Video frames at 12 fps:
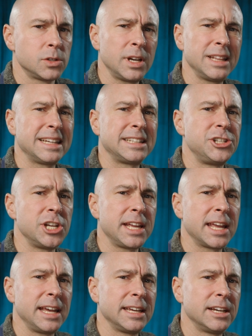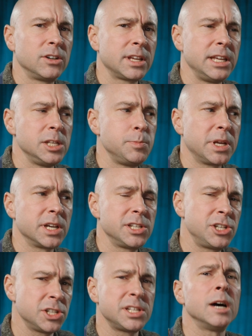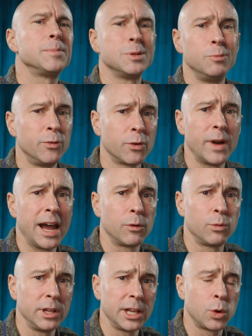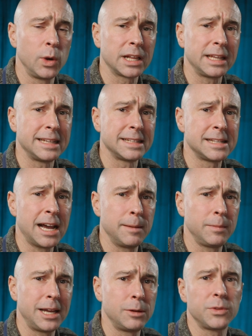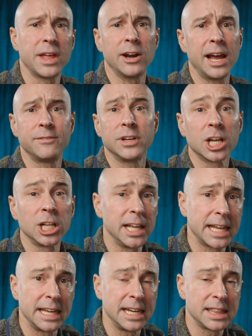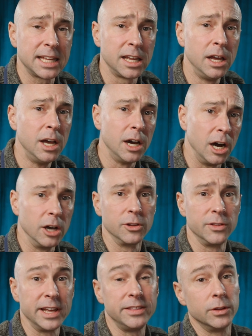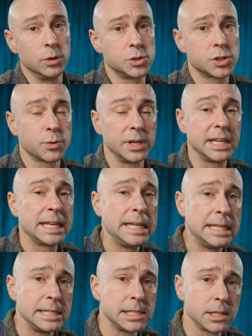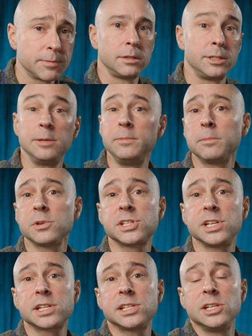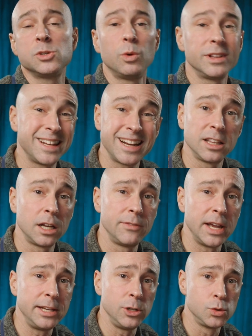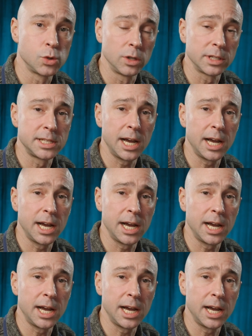So I like the J, K, and L keys because it just helps you move around really quickly in the timeline without having to click anything other than those three keys. Tip number six is one that I love and use all the